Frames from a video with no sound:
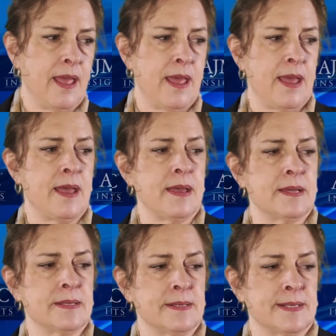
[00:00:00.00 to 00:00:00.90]

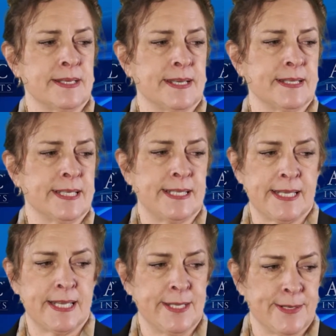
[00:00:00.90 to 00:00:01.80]
And let's
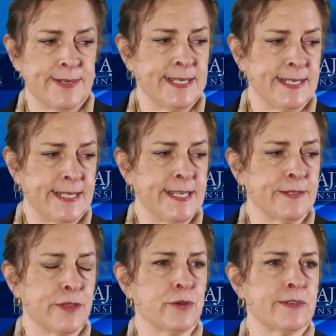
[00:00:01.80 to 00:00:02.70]
say you're a
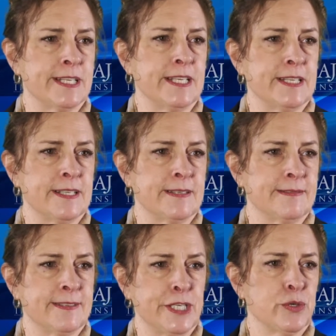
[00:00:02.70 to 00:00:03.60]
young
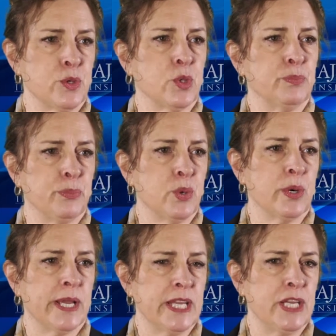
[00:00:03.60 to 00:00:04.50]
13-year-old
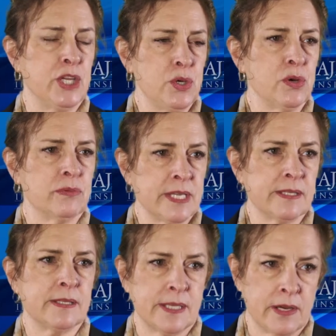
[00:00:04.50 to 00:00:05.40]
boy, you don't
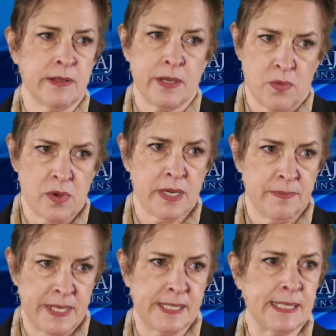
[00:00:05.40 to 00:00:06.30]
necessarily want to
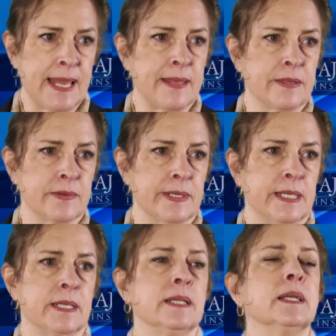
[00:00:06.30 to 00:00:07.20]
be
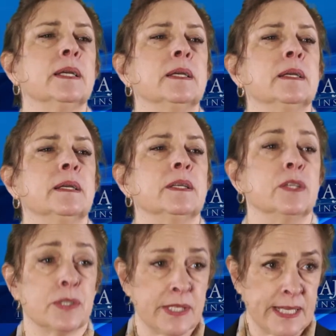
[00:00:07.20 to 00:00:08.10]
slathering
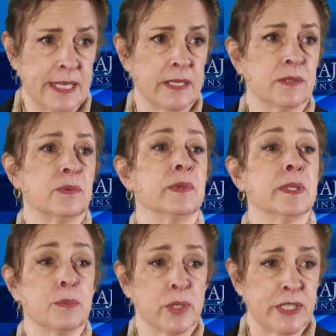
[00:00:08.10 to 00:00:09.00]
your skin with
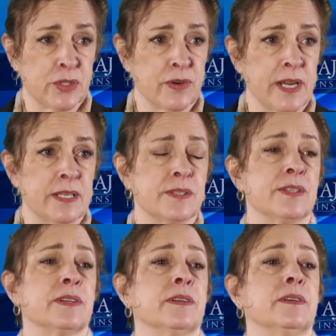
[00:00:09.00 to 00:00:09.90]
a
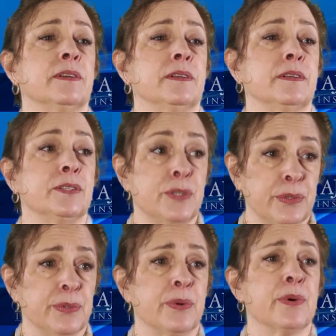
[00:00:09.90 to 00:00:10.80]
moisturizer
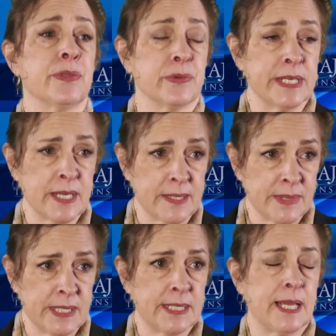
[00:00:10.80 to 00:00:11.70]
2 or 3
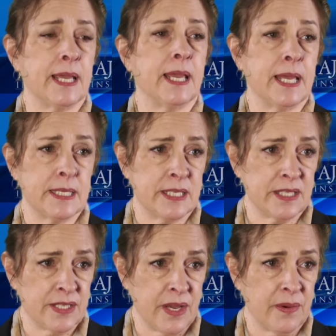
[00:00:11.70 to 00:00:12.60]
times a day, head to
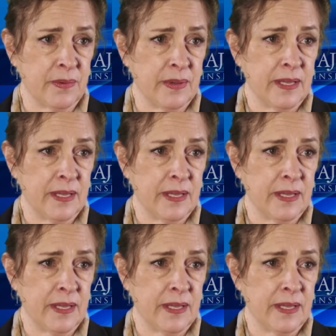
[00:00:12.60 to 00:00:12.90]
toe.